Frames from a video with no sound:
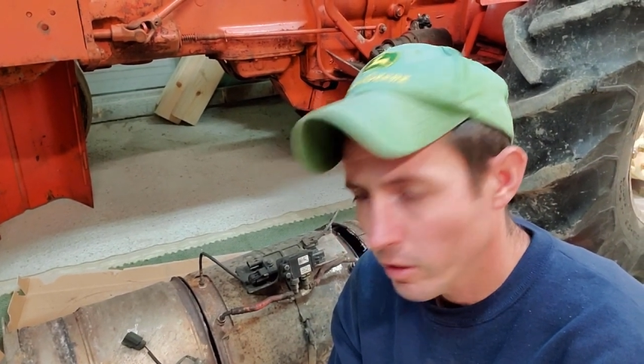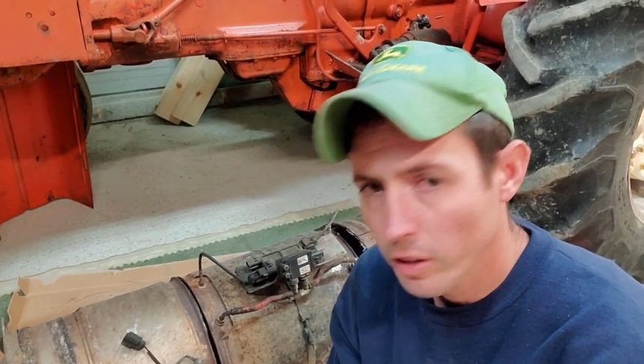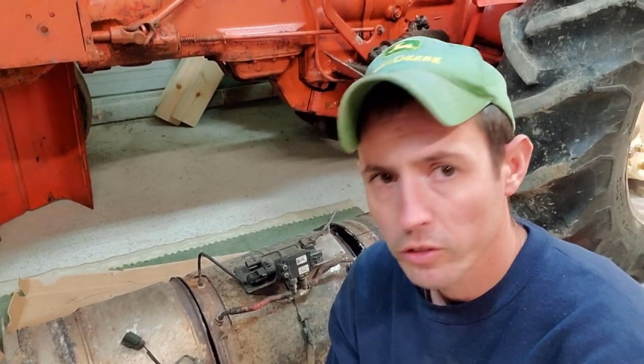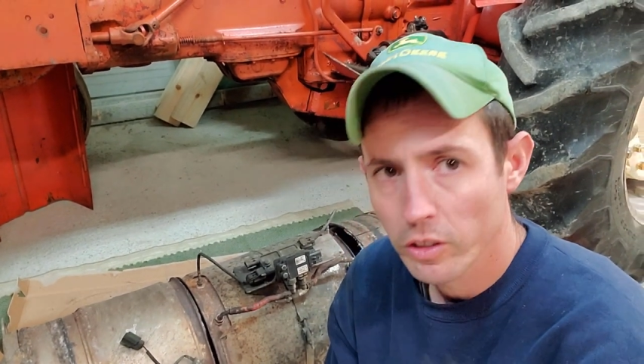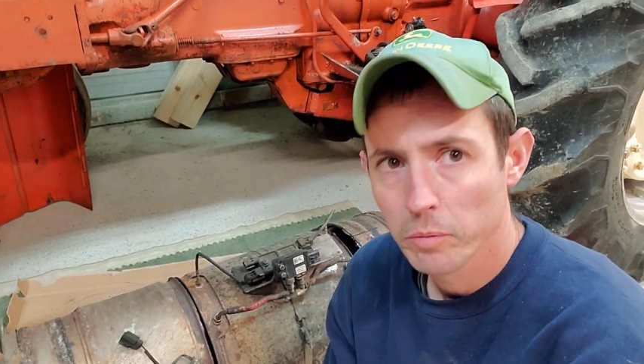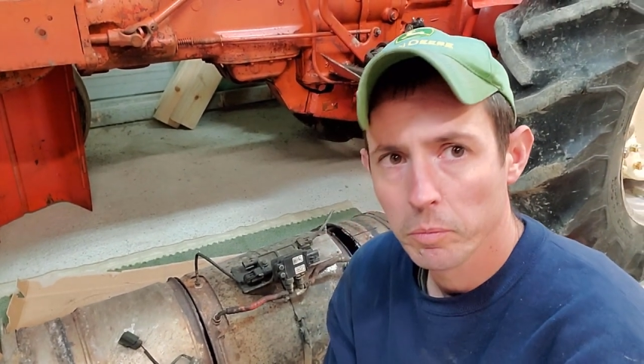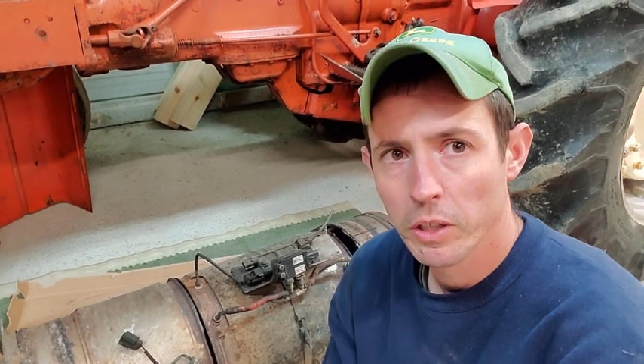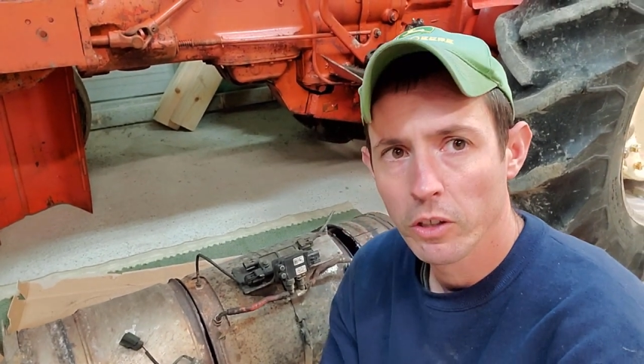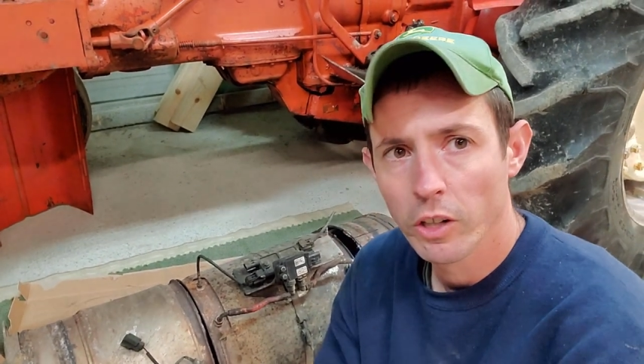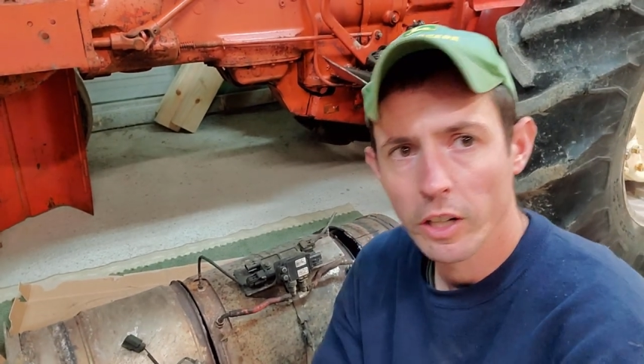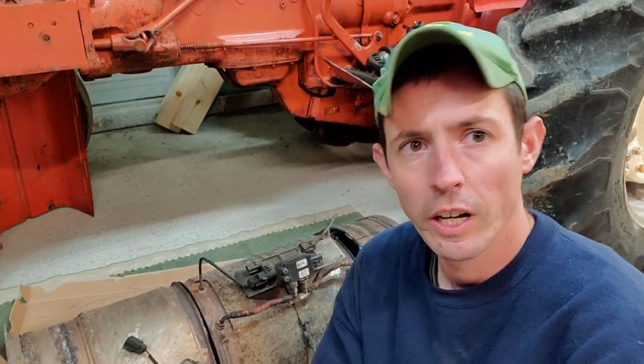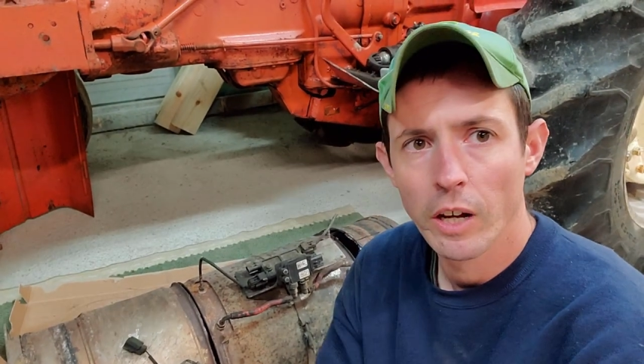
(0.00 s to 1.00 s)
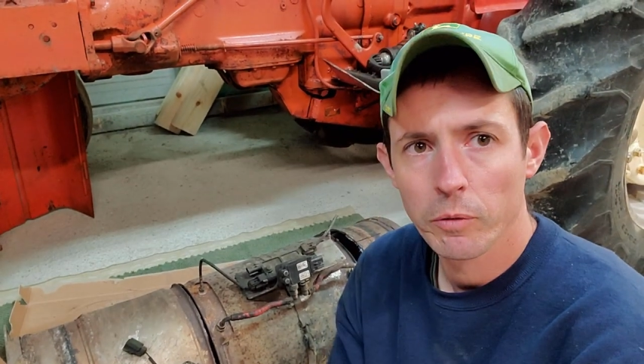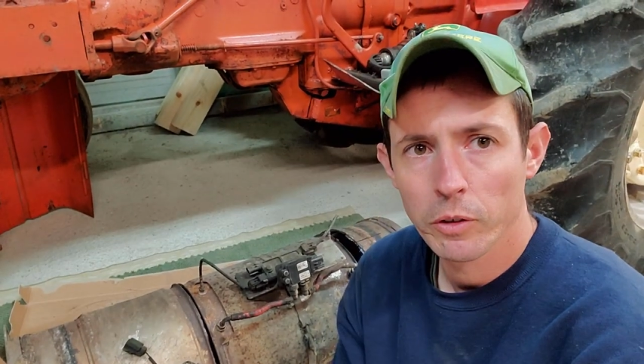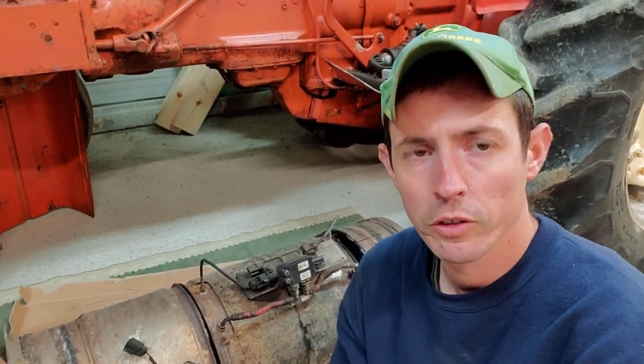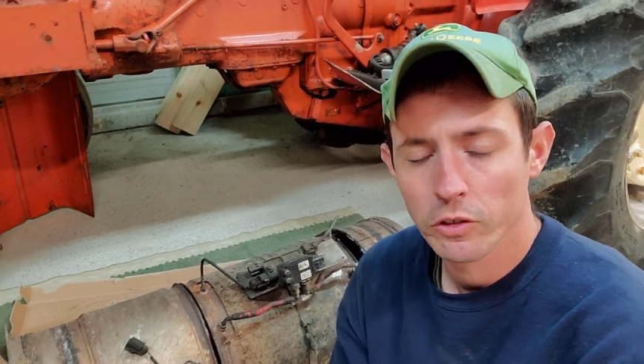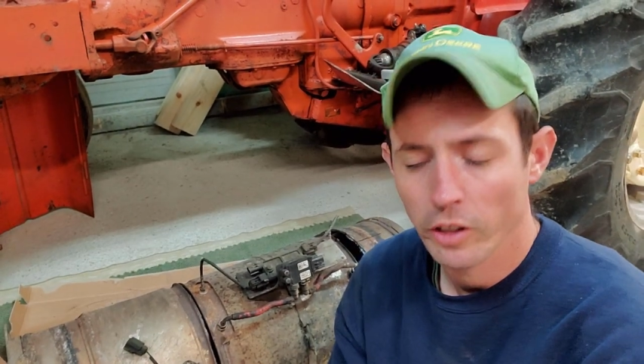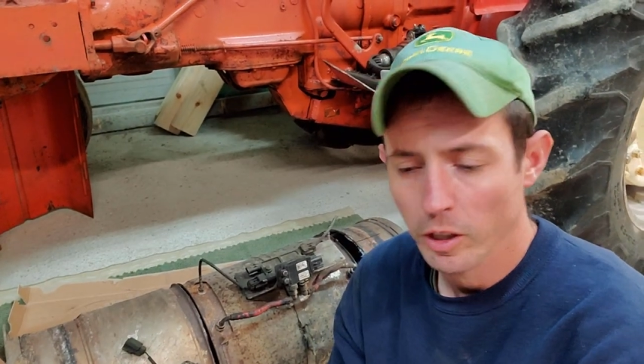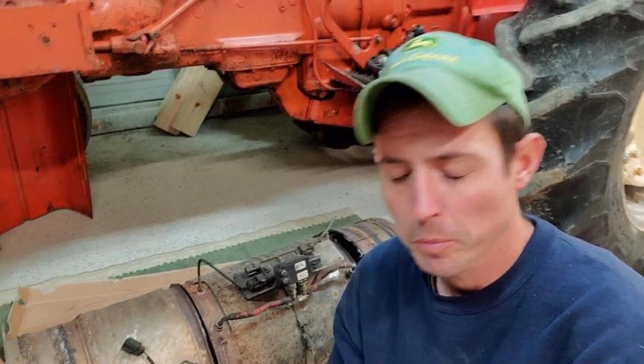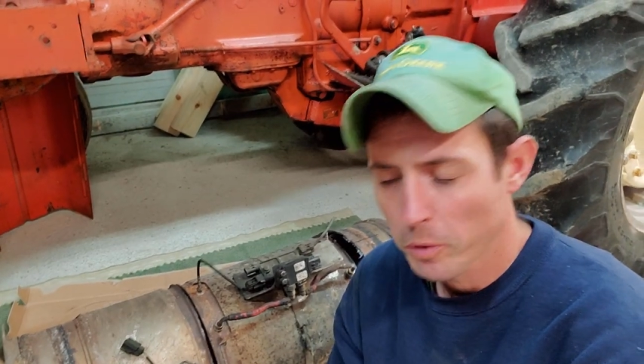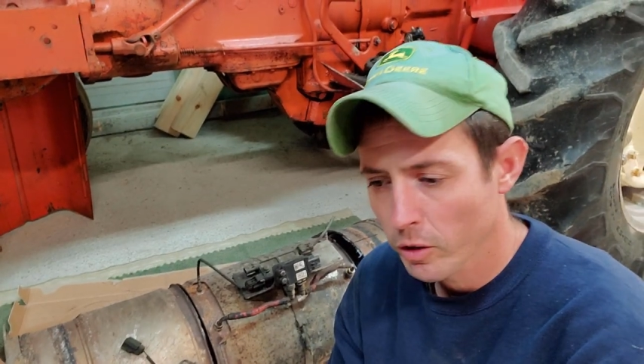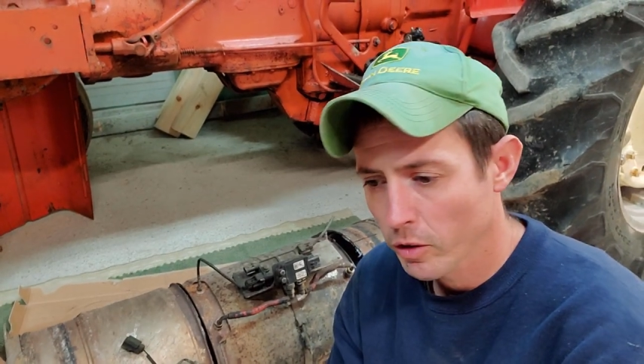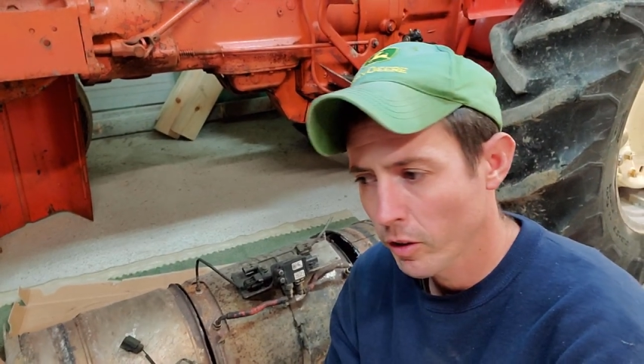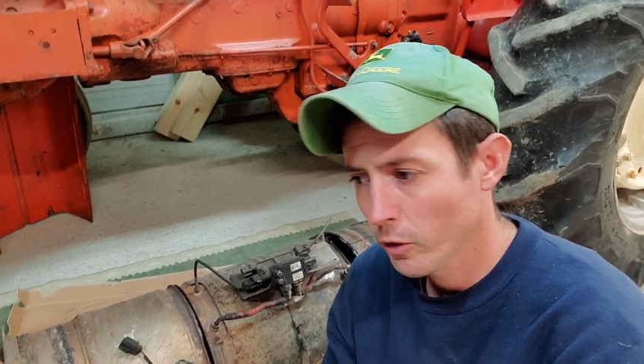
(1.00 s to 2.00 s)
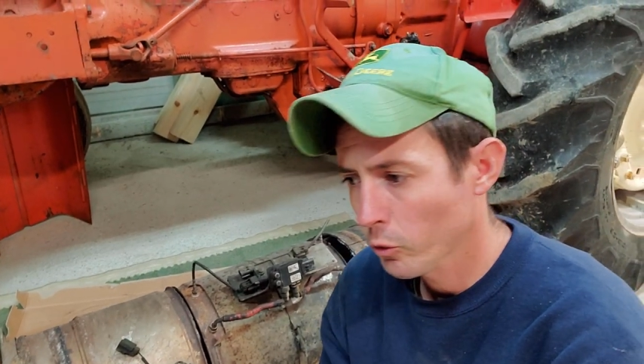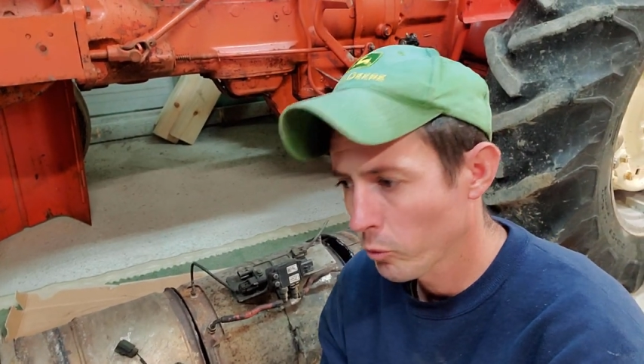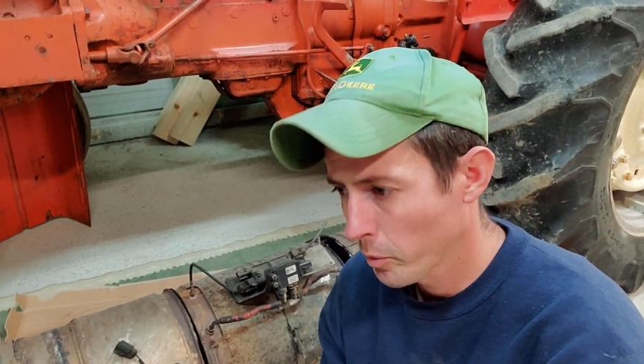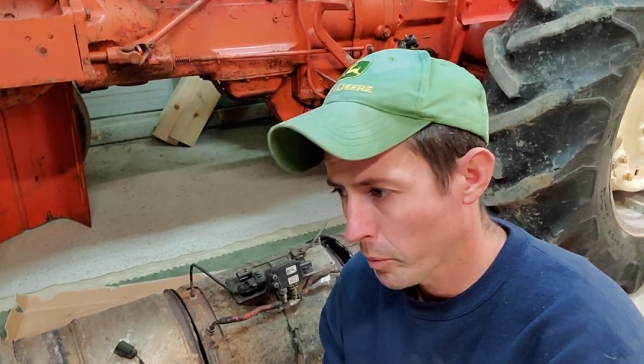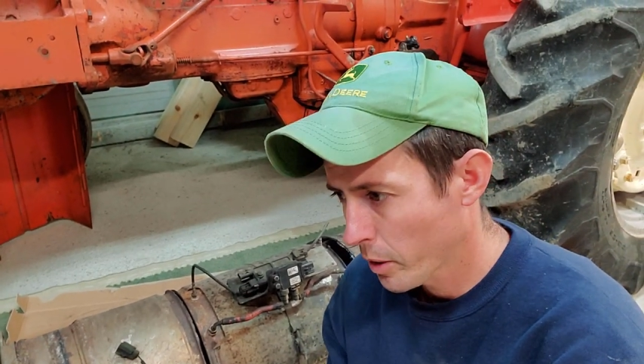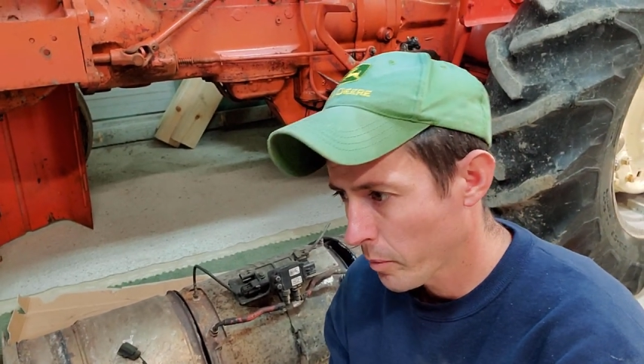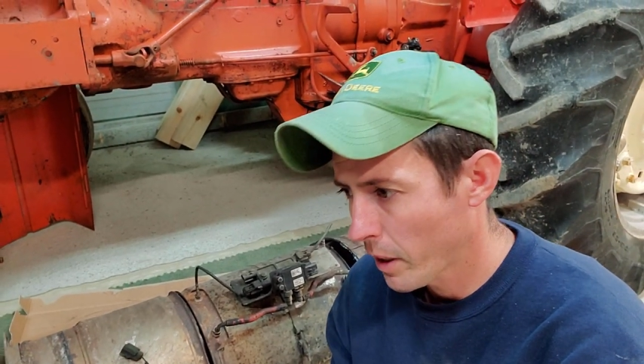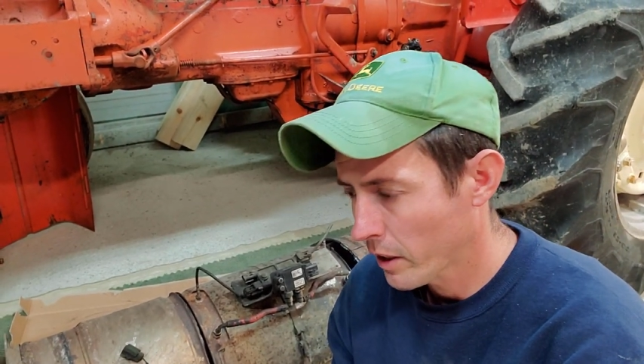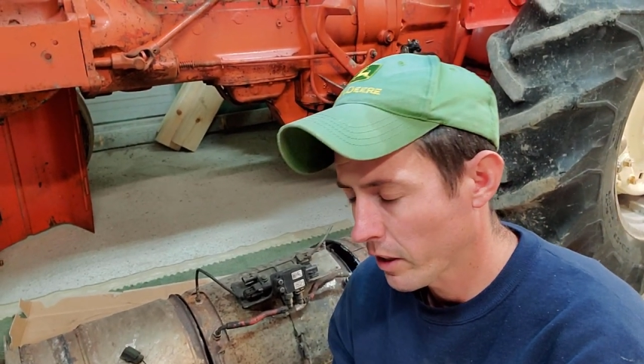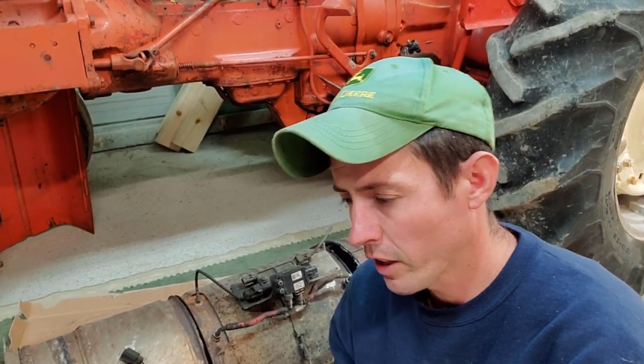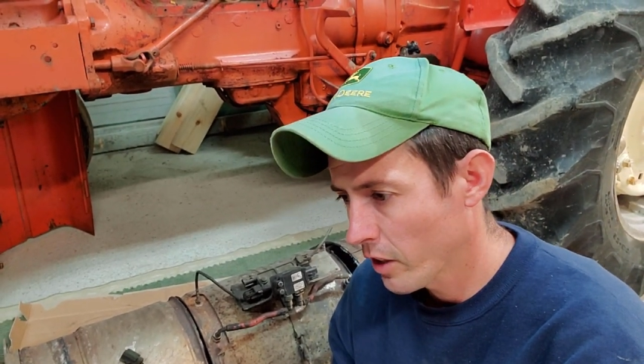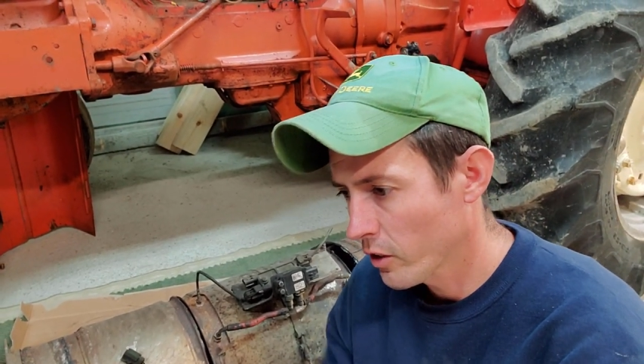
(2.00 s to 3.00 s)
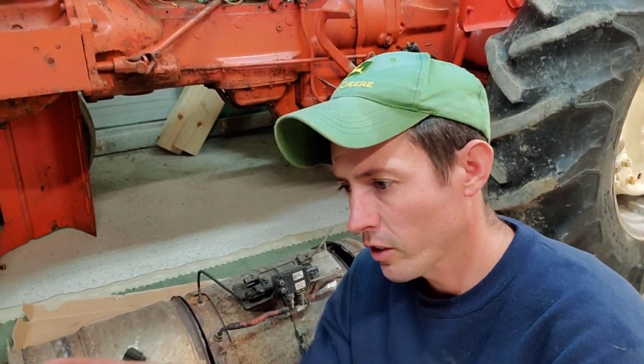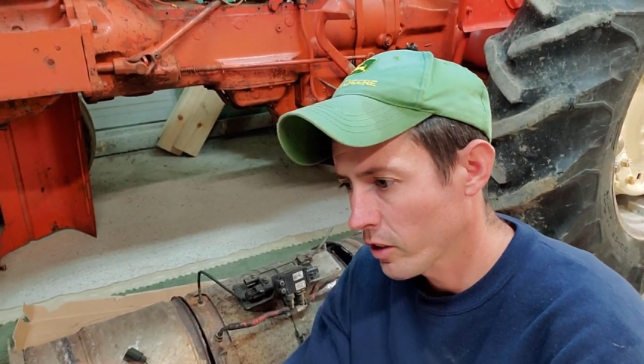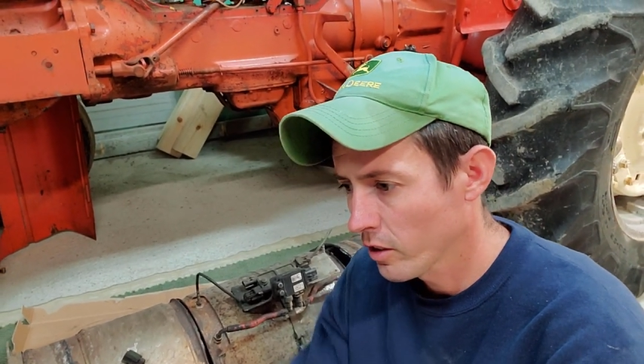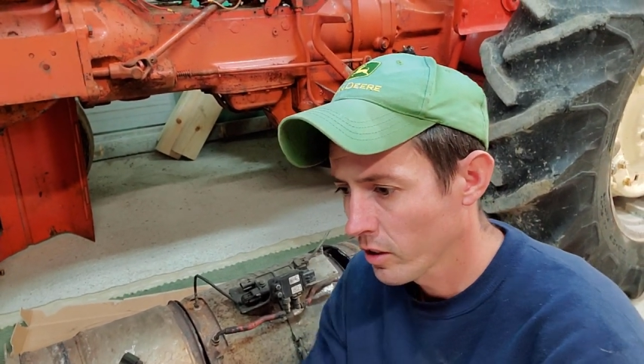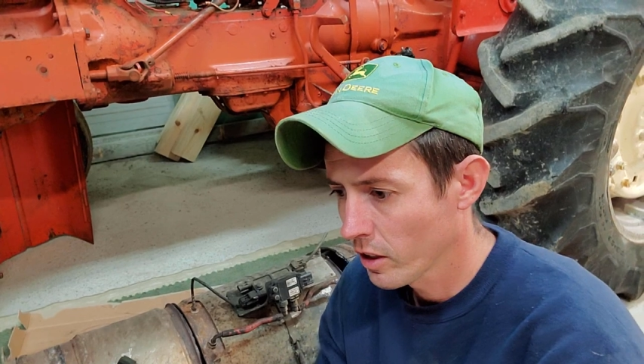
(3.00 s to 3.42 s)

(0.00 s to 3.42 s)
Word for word: like I said, be looking out for the second part of this when we put it back together